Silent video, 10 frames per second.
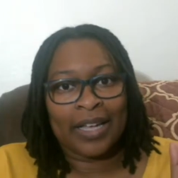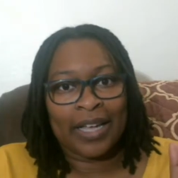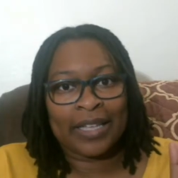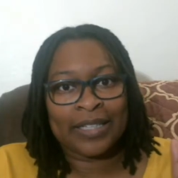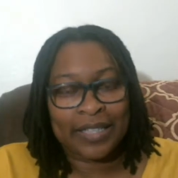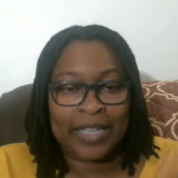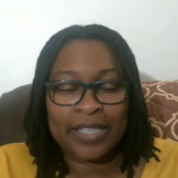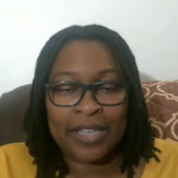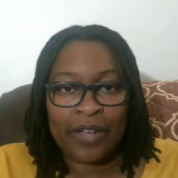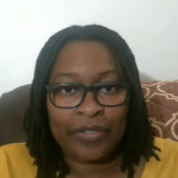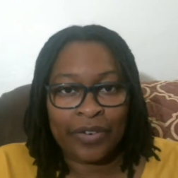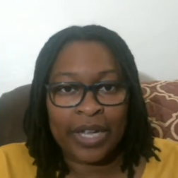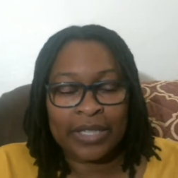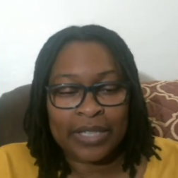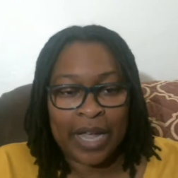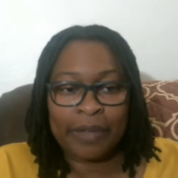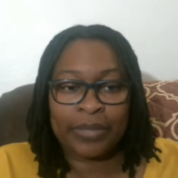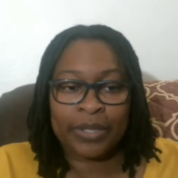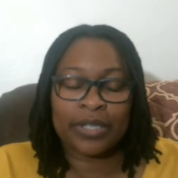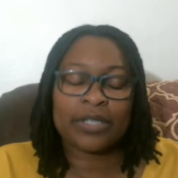it says that I've read nine
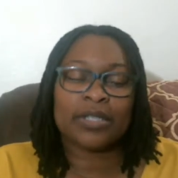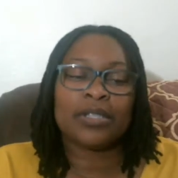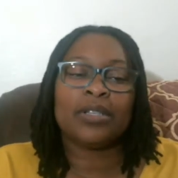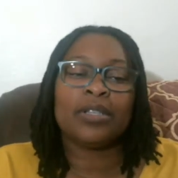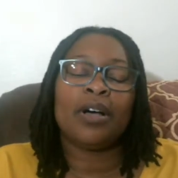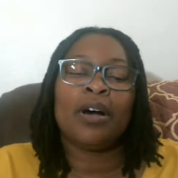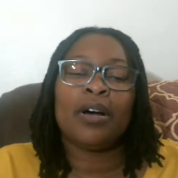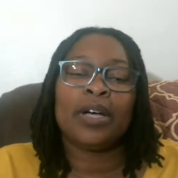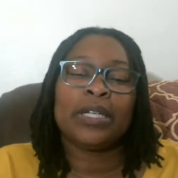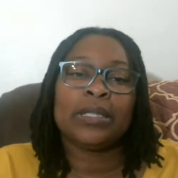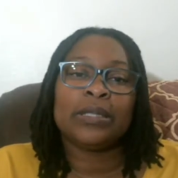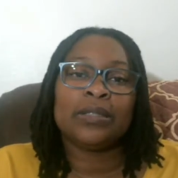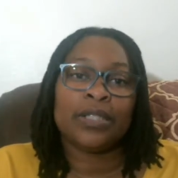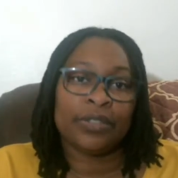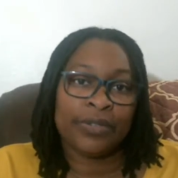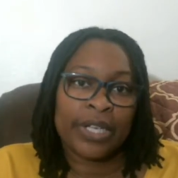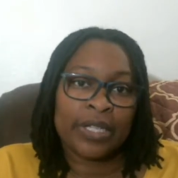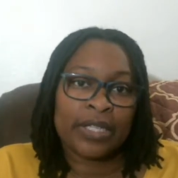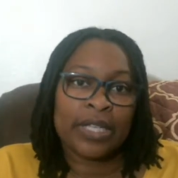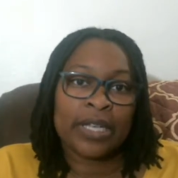books on
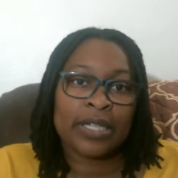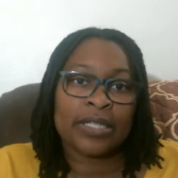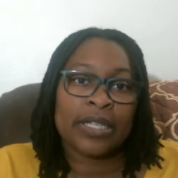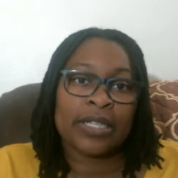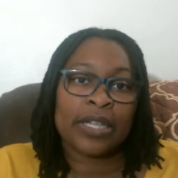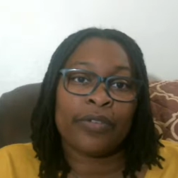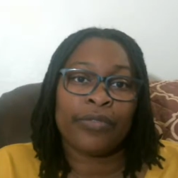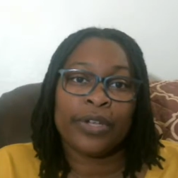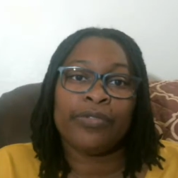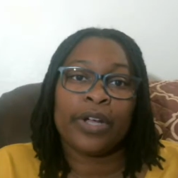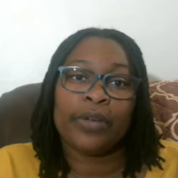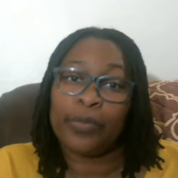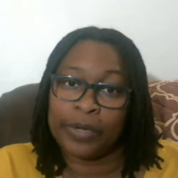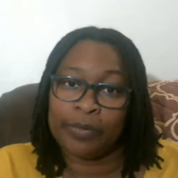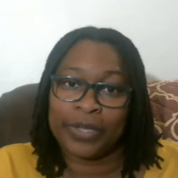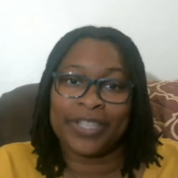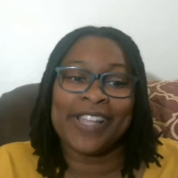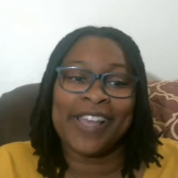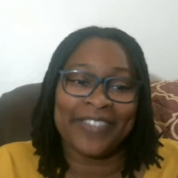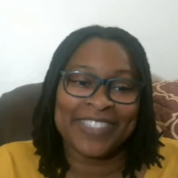Goodreads, and it says that I've reread one book
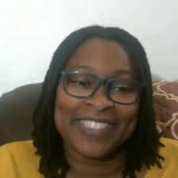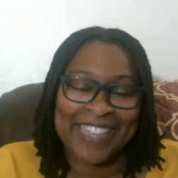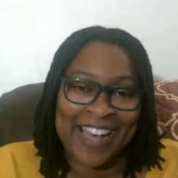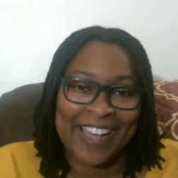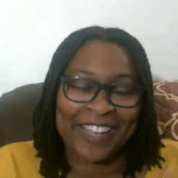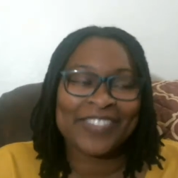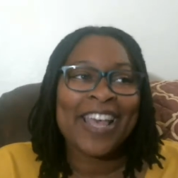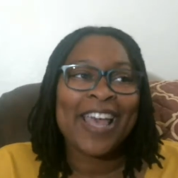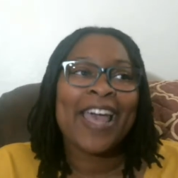seven times,